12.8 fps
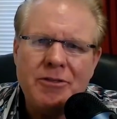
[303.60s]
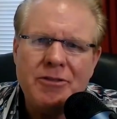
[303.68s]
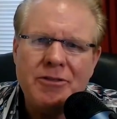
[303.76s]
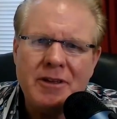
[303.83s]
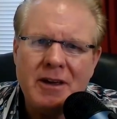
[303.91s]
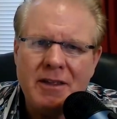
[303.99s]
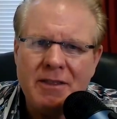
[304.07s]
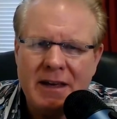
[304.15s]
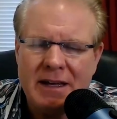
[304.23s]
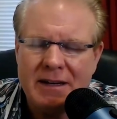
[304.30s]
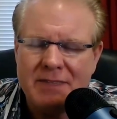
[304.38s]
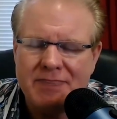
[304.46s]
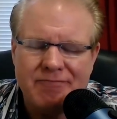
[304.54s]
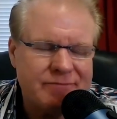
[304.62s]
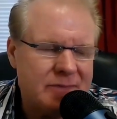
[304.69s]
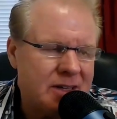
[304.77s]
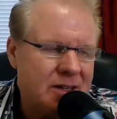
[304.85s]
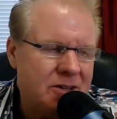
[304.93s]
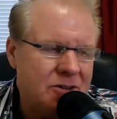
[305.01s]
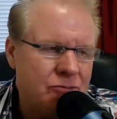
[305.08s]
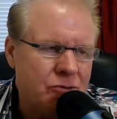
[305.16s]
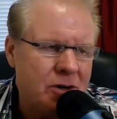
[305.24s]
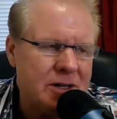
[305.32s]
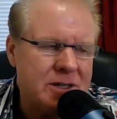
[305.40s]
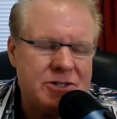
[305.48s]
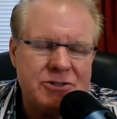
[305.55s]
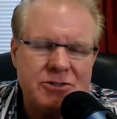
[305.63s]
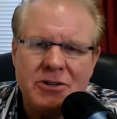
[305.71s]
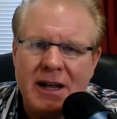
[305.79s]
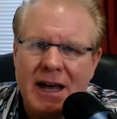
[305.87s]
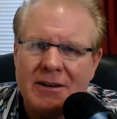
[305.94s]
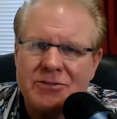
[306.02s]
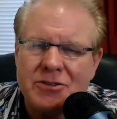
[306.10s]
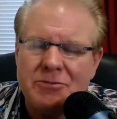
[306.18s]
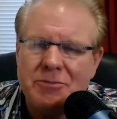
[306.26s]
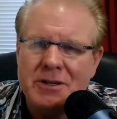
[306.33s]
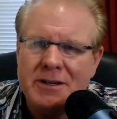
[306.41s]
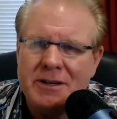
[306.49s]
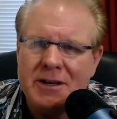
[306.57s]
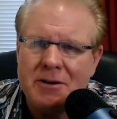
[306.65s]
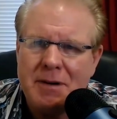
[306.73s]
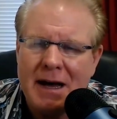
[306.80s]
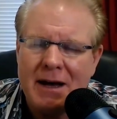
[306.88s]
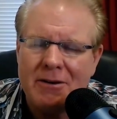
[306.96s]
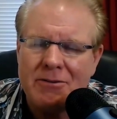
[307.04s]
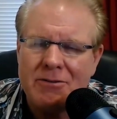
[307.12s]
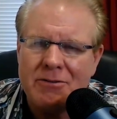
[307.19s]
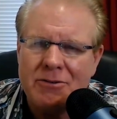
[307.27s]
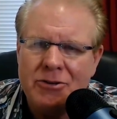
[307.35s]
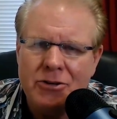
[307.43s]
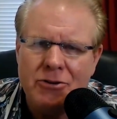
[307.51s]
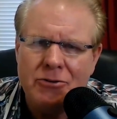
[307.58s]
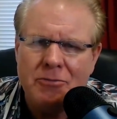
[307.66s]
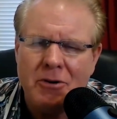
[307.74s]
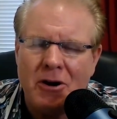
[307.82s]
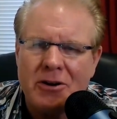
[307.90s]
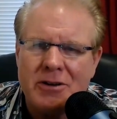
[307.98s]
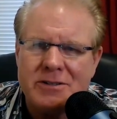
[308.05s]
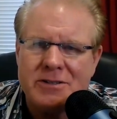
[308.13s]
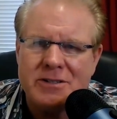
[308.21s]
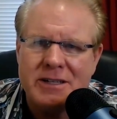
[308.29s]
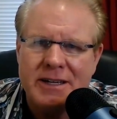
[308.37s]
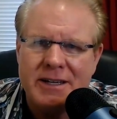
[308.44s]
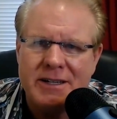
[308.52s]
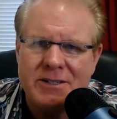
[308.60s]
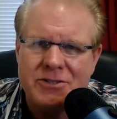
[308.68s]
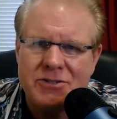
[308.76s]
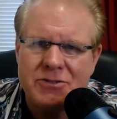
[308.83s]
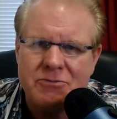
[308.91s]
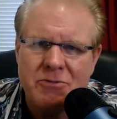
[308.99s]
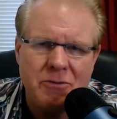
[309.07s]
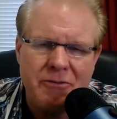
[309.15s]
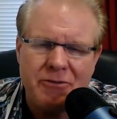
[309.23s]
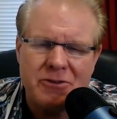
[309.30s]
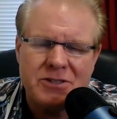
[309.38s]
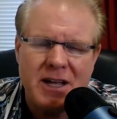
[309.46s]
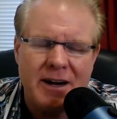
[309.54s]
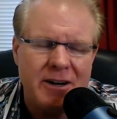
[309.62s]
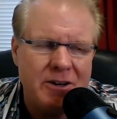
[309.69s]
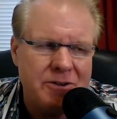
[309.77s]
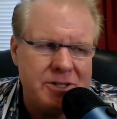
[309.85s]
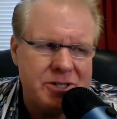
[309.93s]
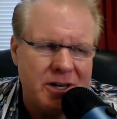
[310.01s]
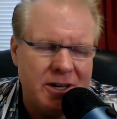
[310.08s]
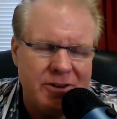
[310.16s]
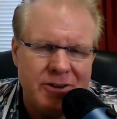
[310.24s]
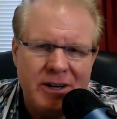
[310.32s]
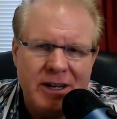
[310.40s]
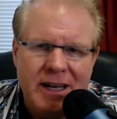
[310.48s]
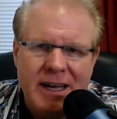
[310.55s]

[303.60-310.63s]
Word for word: thing that really stood out to me about you, Marcus, is when we first got to know each other,